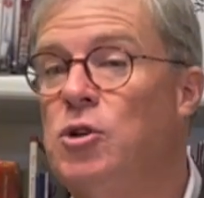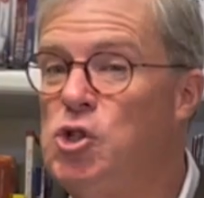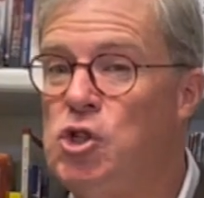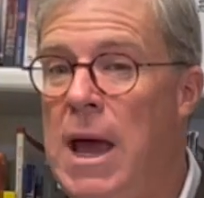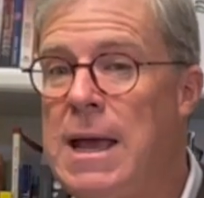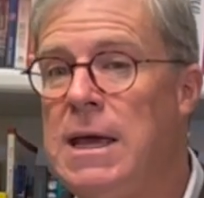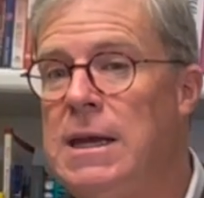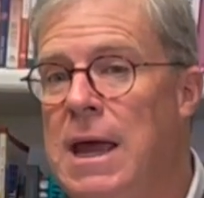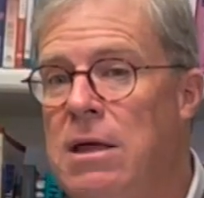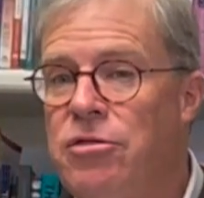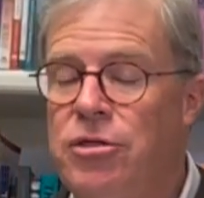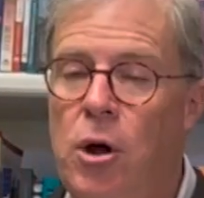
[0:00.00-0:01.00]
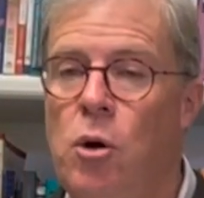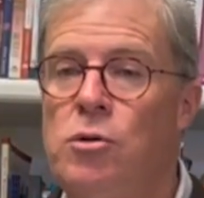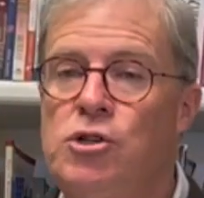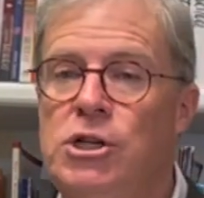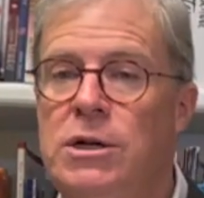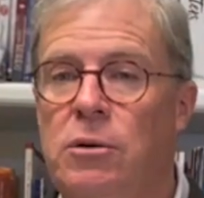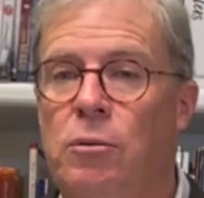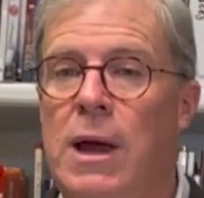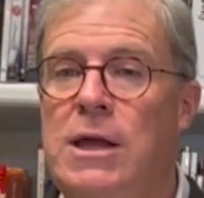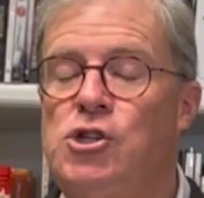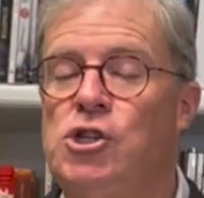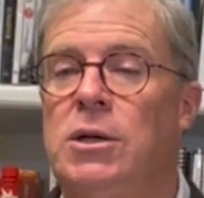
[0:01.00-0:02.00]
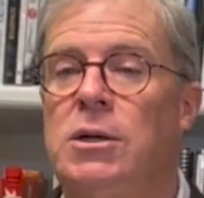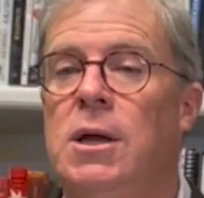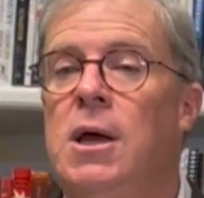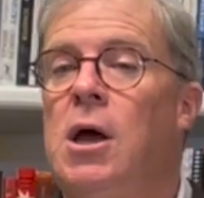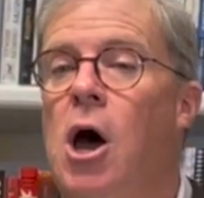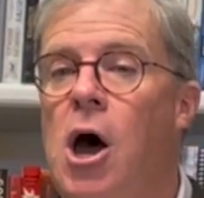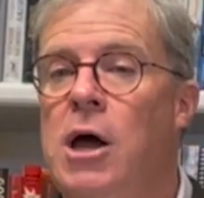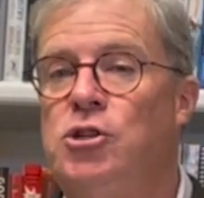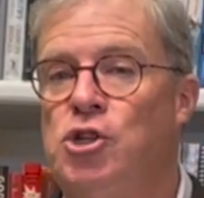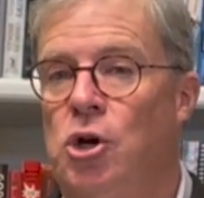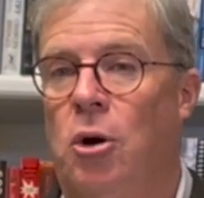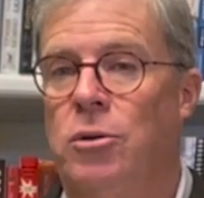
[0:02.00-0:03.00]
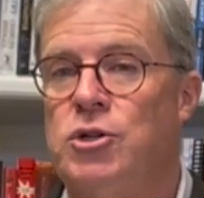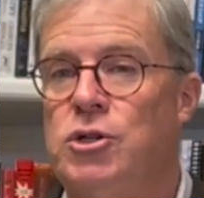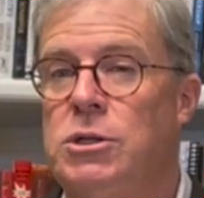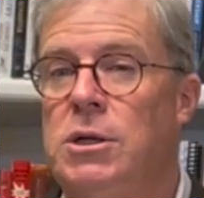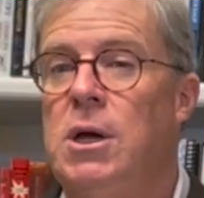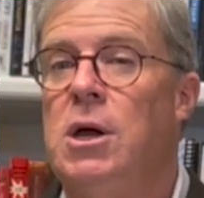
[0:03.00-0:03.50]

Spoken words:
second and third generation unchurched,